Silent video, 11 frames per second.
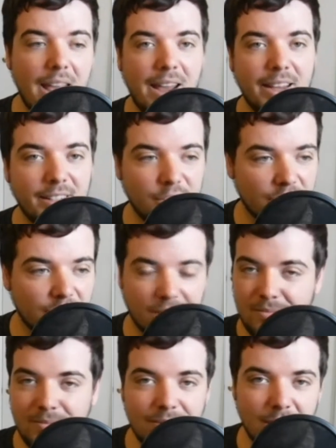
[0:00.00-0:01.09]
and it just
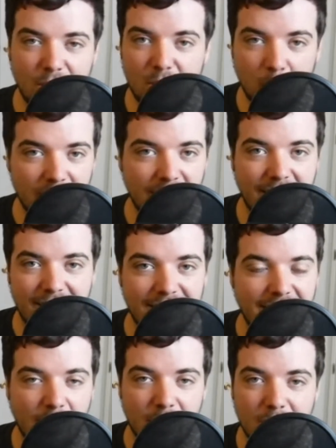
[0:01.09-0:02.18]
distorts it and
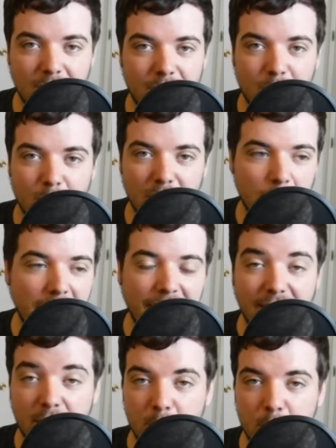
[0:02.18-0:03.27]
sounds really bad
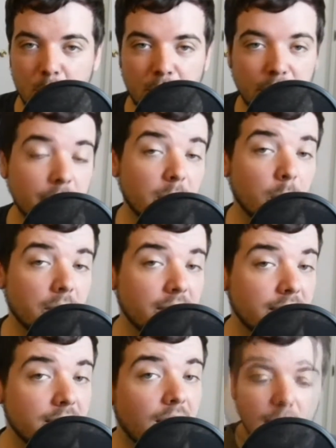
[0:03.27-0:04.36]
and can ruin your
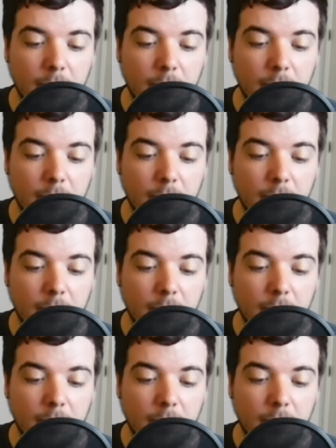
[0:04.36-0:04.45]
recordings.